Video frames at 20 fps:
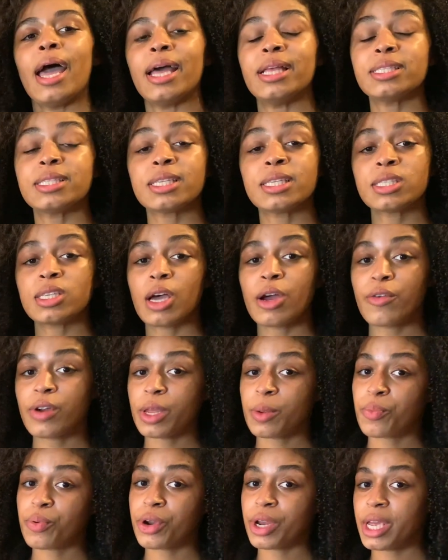And since I
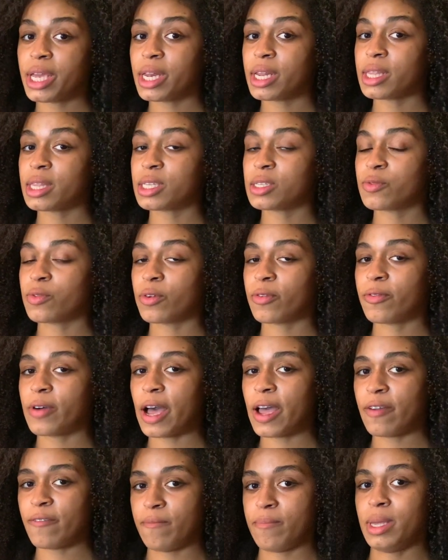already preheated this for
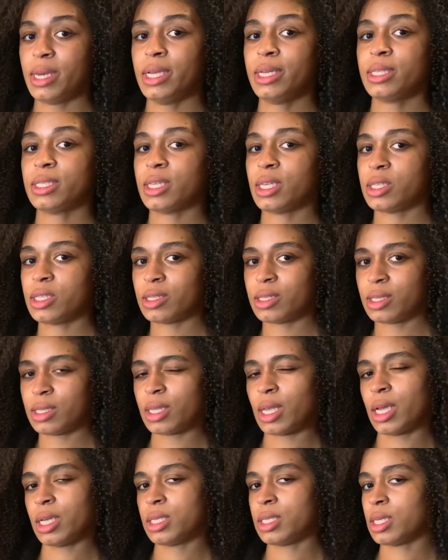5 minutes, it's
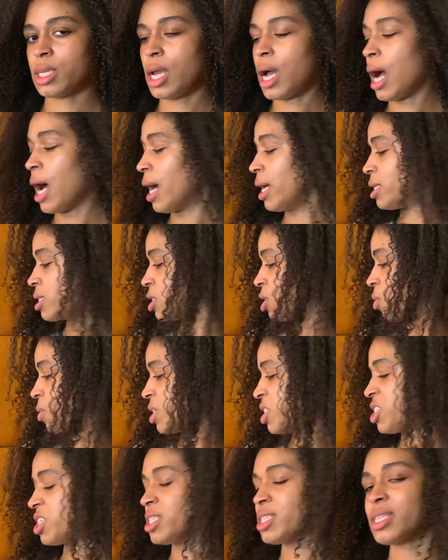nice and hot, so
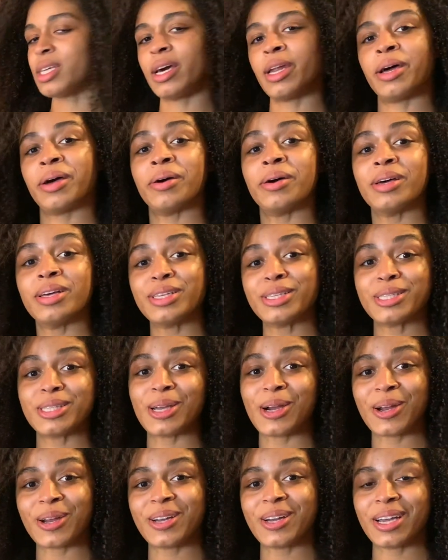it's just gonna
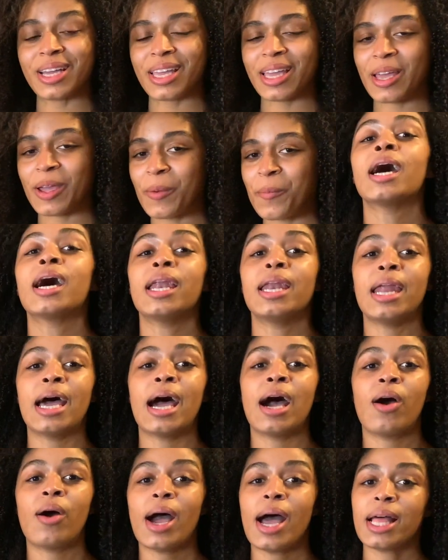start cooking.
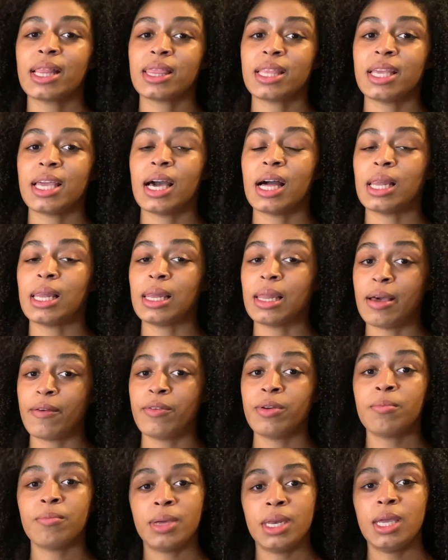Now, at the
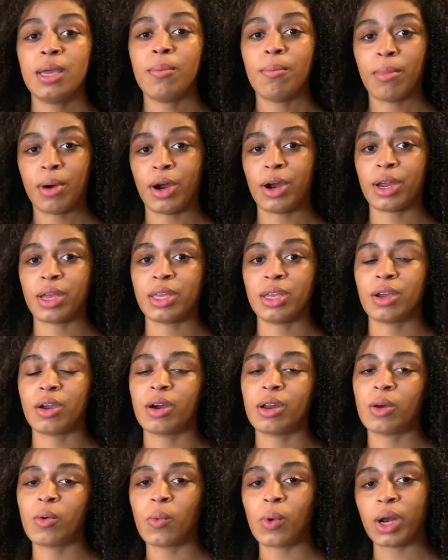11-minute mark, you're
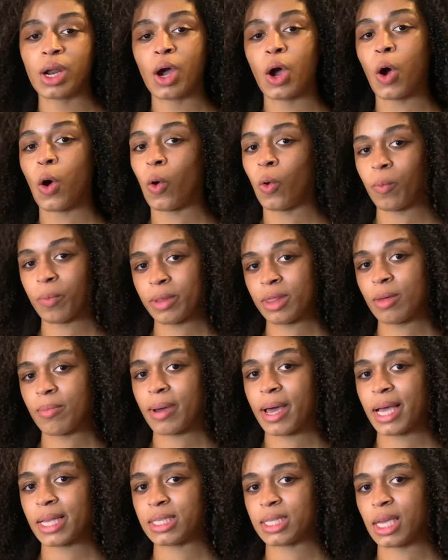gonna wanna open the
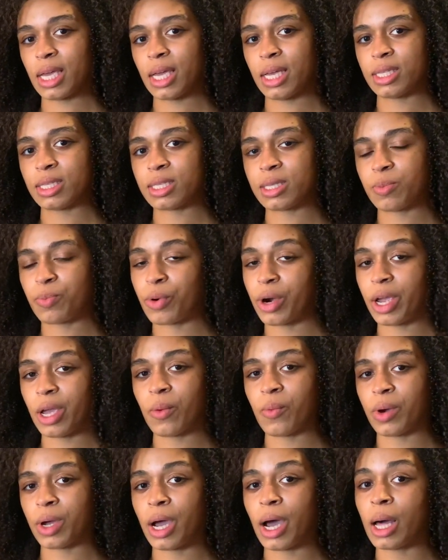basket and spray
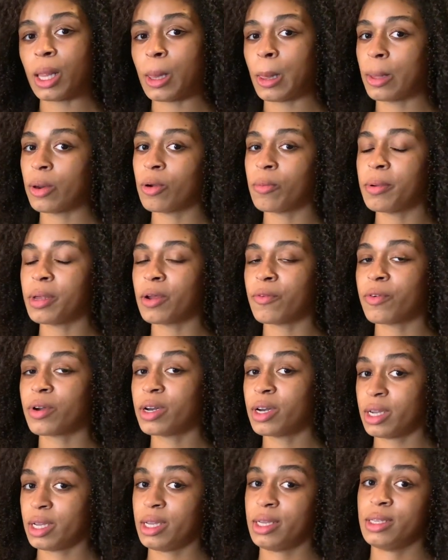it with a little bit of
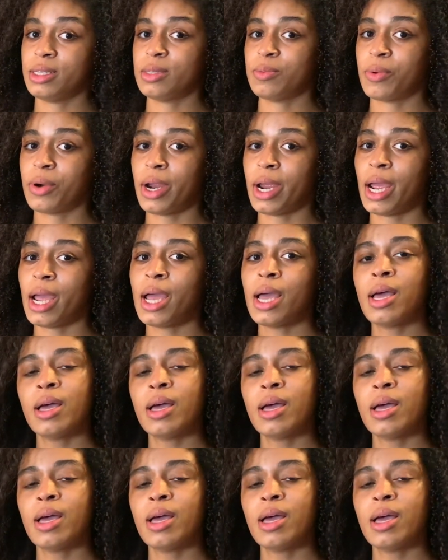cooking spray.